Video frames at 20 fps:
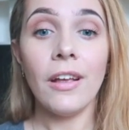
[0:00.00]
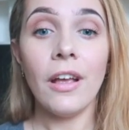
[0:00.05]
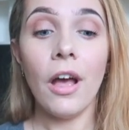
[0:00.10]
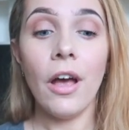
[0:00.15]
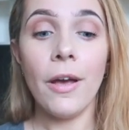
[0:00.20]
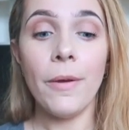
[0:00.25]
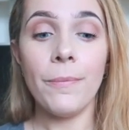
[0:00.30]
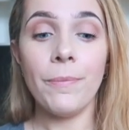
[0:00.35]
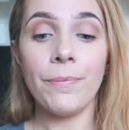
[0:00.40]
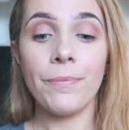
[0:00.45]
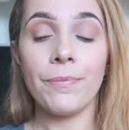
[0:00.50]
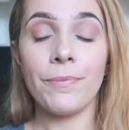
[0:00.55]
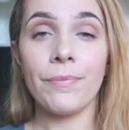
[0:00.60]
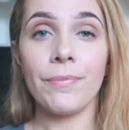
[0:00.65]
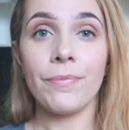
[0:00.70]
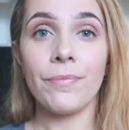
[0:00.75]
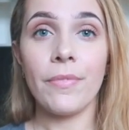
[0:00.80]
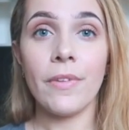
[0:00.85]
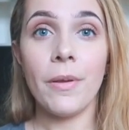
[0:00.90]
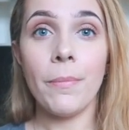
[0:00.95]

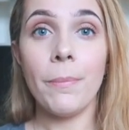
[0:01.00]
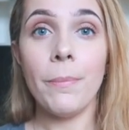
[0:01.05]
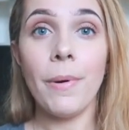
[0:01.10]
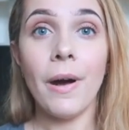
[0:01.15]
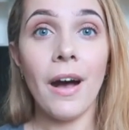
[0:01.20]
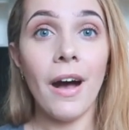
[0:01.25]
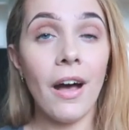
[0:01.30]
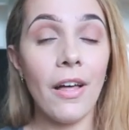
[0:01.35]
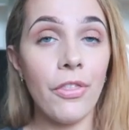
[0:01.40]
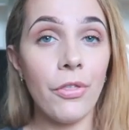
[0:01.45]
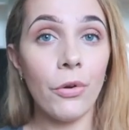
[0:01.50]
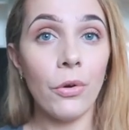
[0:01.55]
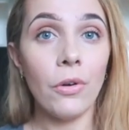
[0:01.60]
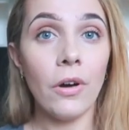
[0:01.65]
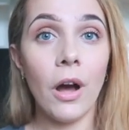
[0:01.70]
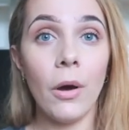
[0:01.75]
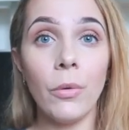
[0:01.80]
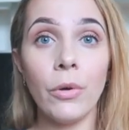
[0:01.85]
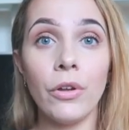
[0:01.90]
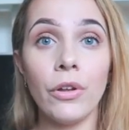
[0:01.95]
But I thought
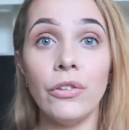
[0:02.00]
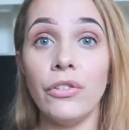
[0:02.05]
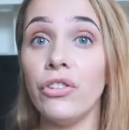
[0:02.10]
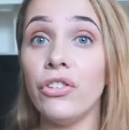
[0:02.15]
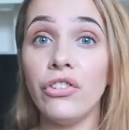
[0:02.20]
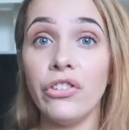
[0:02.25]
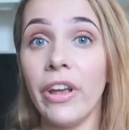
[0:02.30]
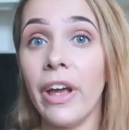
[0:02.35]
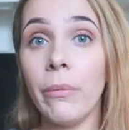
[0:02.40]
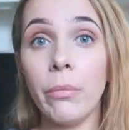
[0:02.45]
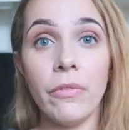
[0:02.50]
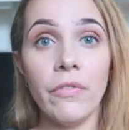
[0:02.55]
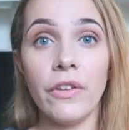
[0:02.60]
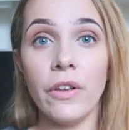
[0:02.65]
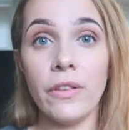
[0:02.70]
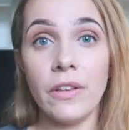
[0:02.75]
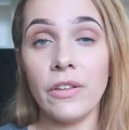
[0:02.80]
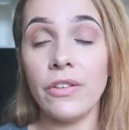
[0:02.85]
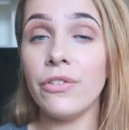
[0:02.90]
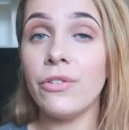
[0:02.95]
I could just share with
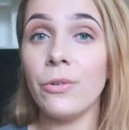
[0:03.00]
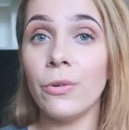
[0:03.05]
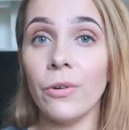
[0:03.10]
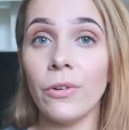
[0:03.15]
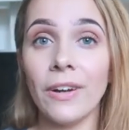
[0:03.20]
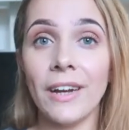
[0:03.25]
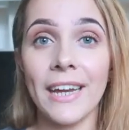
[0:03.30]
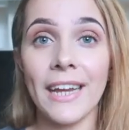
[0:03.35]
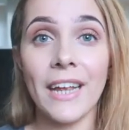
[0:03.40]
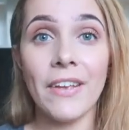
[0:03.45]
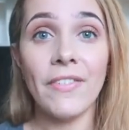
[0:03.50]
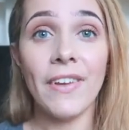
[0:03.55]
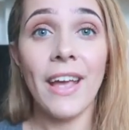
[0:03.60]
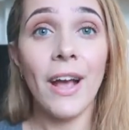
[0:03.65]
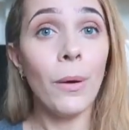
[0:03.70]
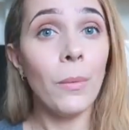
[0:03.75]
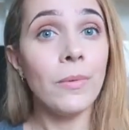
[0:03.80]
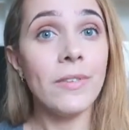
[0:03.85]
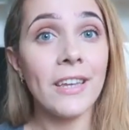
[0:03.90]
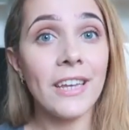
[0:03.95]
you this story. If it
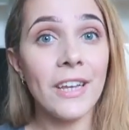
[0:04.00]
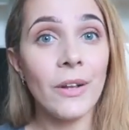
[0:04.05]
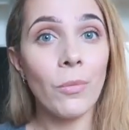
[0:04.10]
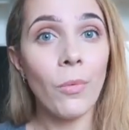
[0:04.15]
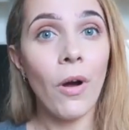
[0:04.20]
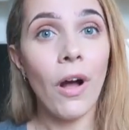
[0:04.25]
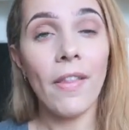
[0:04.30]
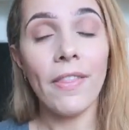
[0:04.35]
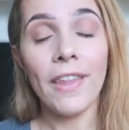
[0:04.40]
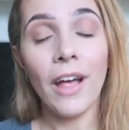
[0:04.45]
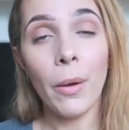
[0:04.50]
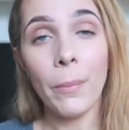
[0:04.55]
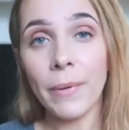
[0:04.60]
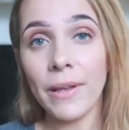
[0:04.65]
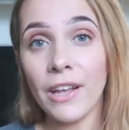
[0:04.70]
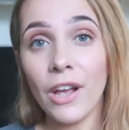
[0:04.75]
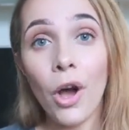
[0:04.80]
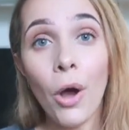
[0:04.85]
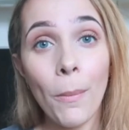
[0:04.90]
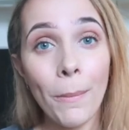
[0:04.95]
helps anyone, that'd
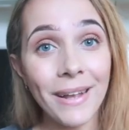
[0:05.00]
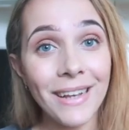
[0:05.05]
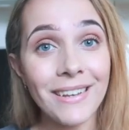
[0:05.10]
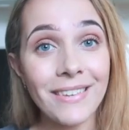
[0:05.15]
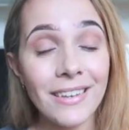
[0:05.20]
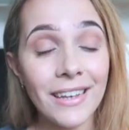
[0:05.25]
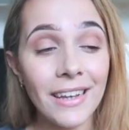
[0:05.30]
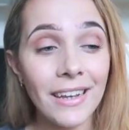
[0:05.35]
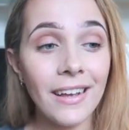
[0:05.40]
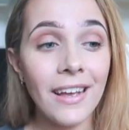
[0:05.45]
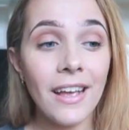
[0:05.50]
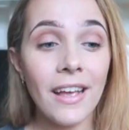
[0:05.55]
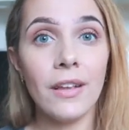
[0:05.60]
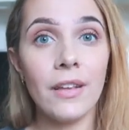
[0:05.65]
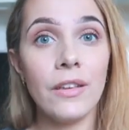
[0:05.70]
be amazing.